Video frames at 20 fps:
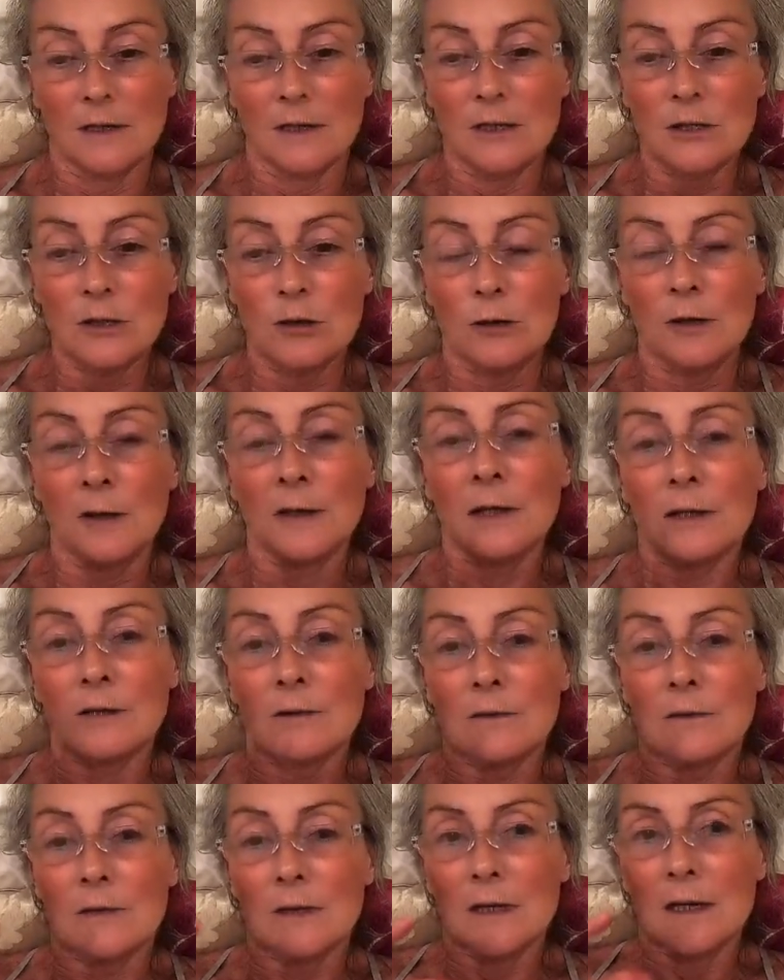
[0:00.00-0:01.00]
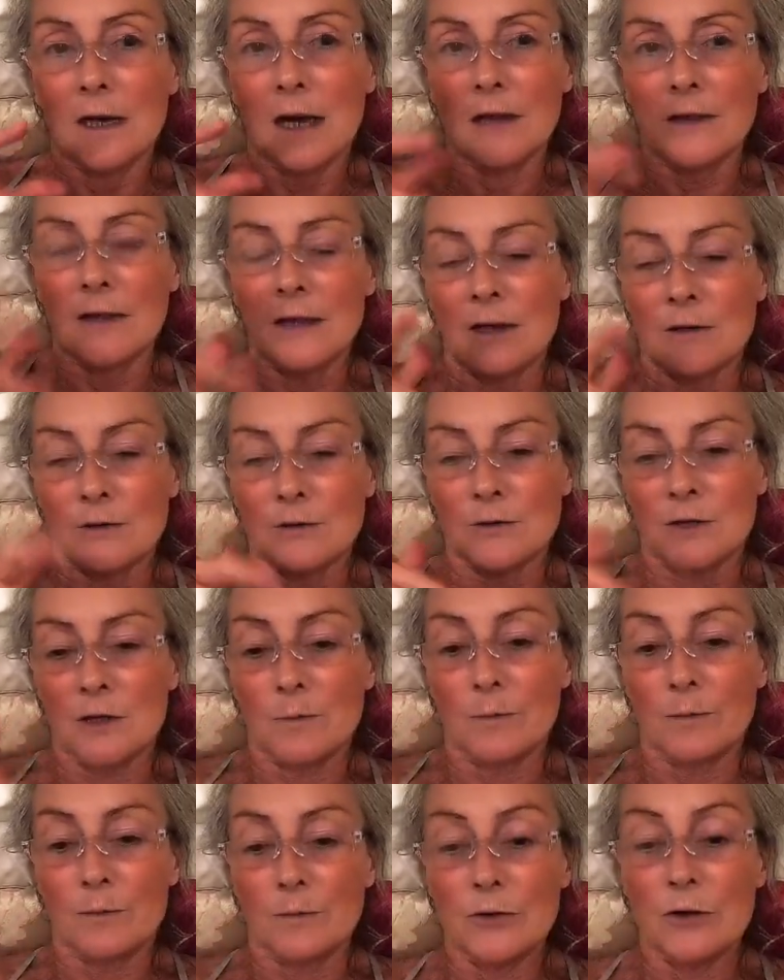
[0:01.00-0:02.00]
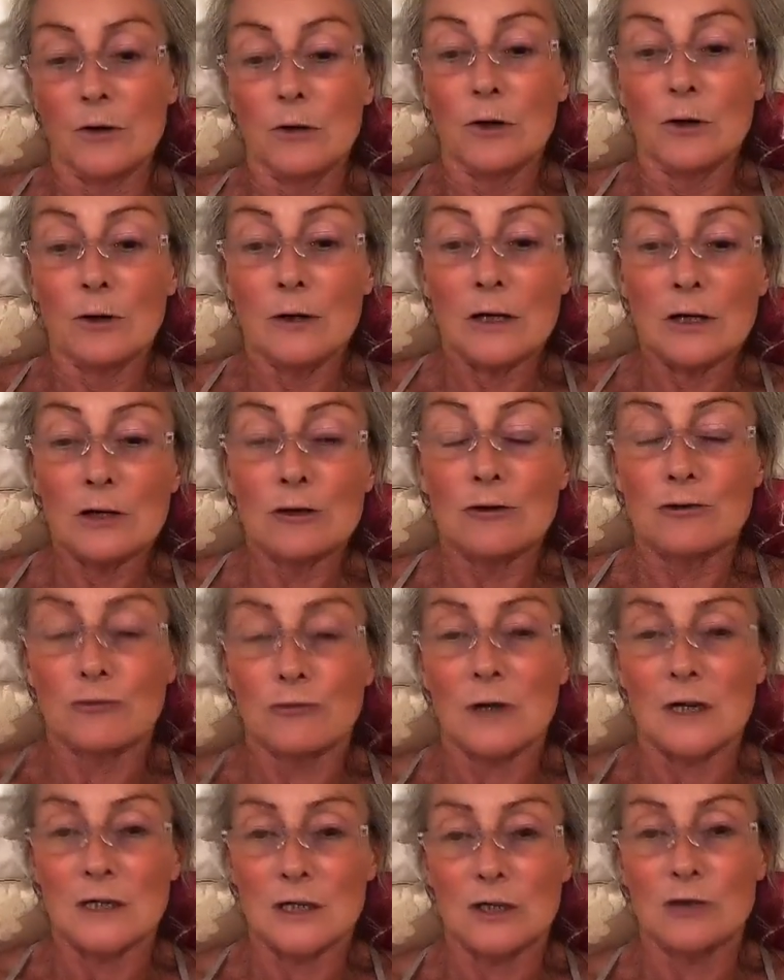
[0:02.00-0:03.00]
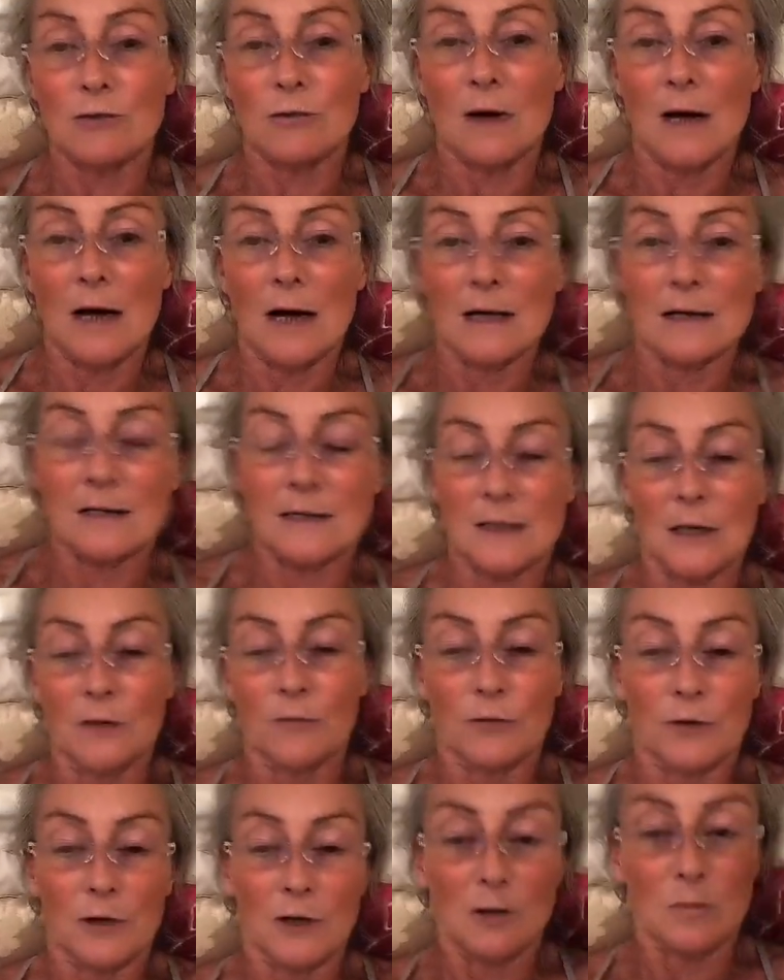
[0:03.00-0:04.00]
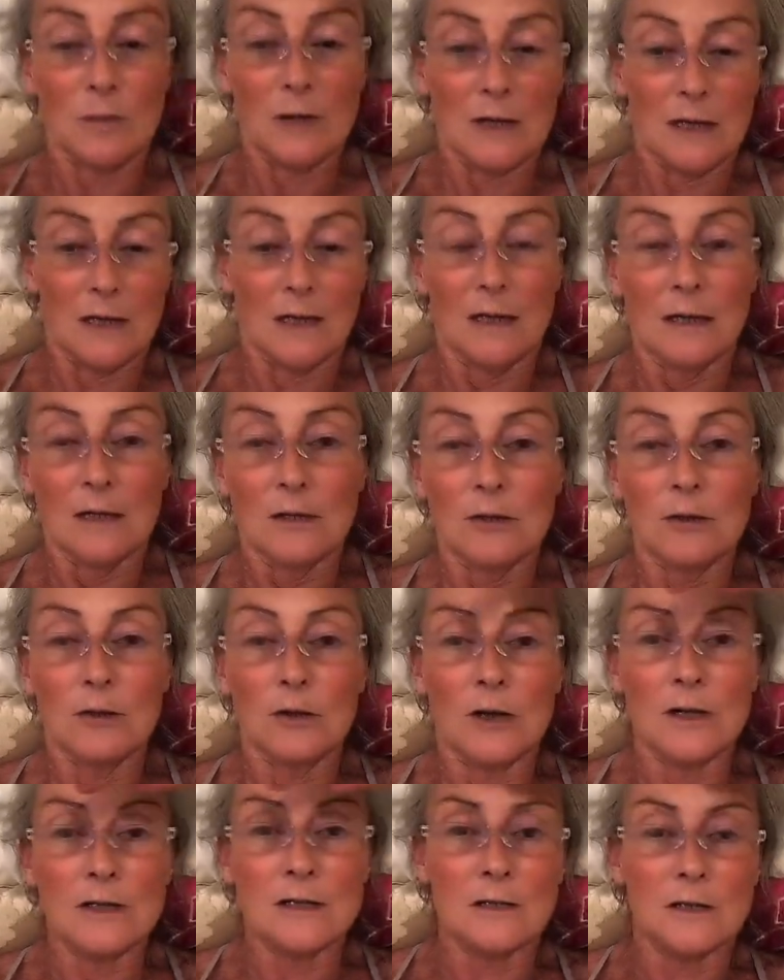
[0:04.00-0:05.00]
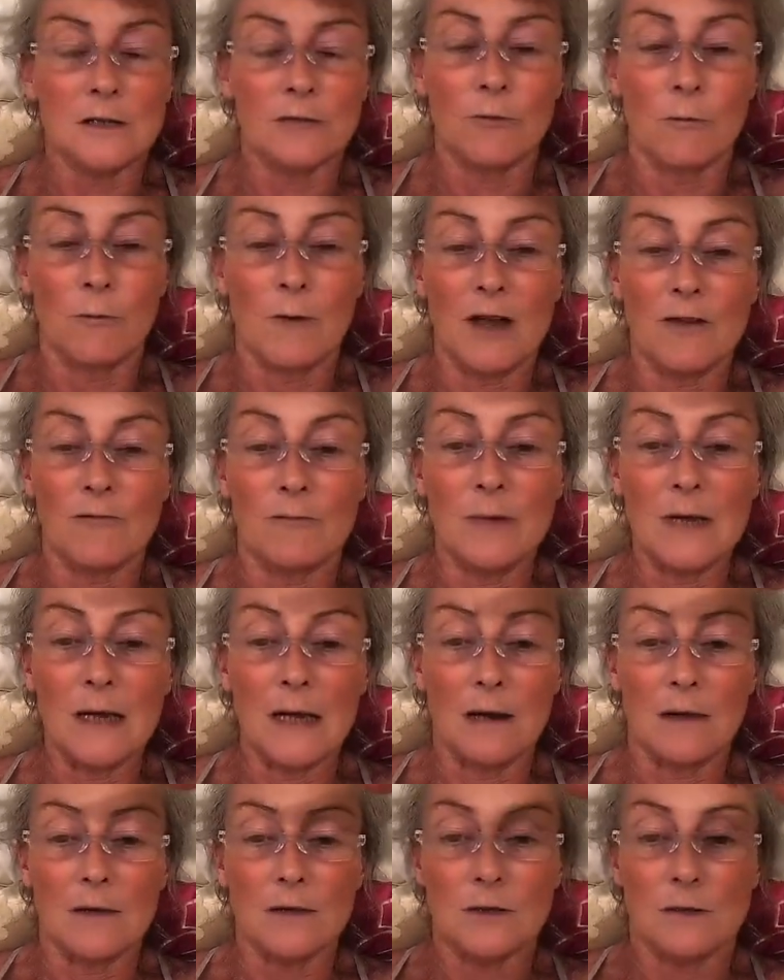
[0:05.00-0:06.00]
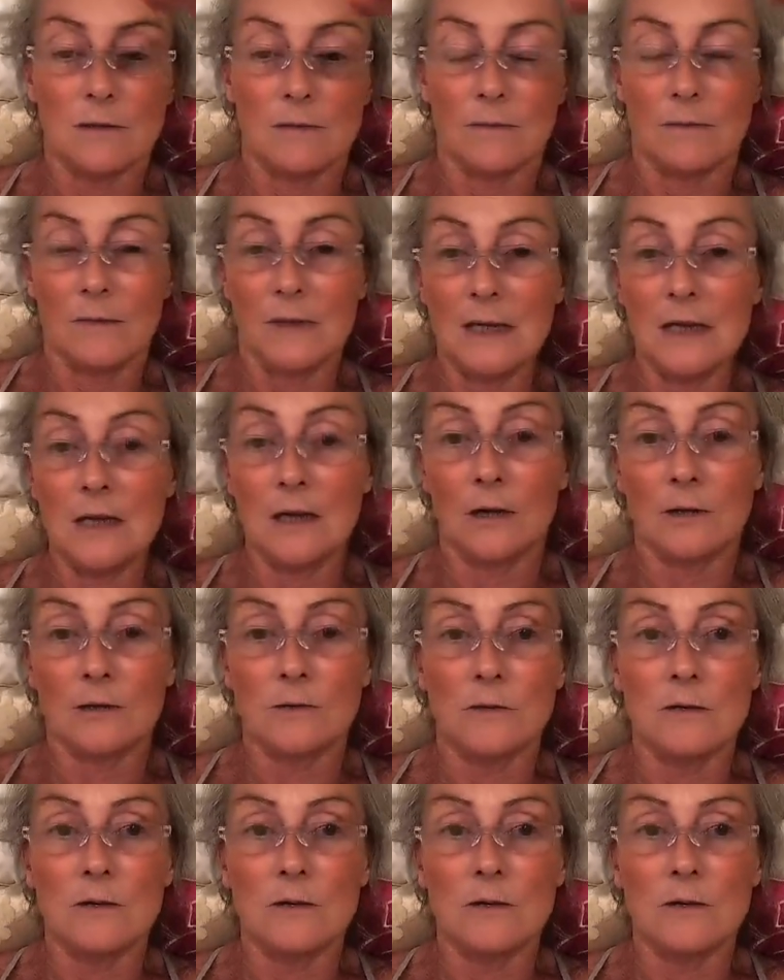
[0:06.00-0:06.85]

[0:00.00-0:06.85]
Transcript: And you're learning, I think it's also, you're learning to trust your higher self, your inner being. It's a different way of being. The ego,